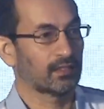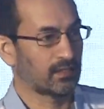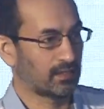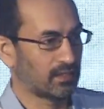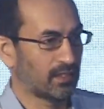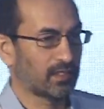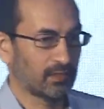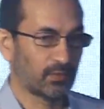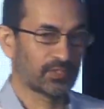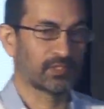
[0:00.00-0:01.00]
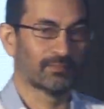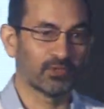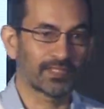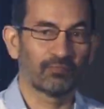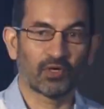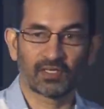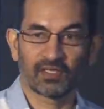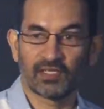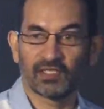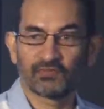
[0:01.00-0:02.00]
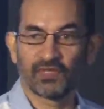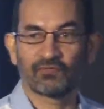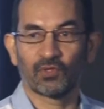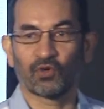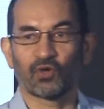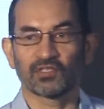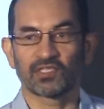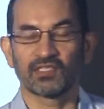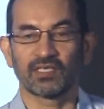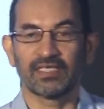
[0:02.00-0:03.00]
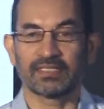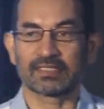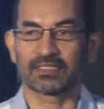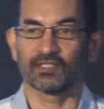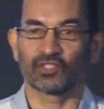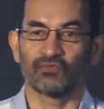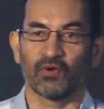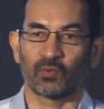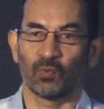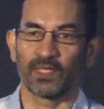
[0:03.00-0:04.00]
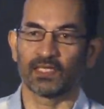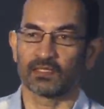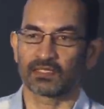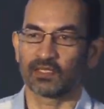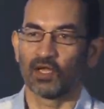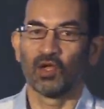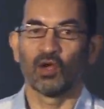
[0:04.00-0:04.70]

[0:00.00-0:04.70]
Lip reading: The third, which is the most important thing, is we have to constantly search for winners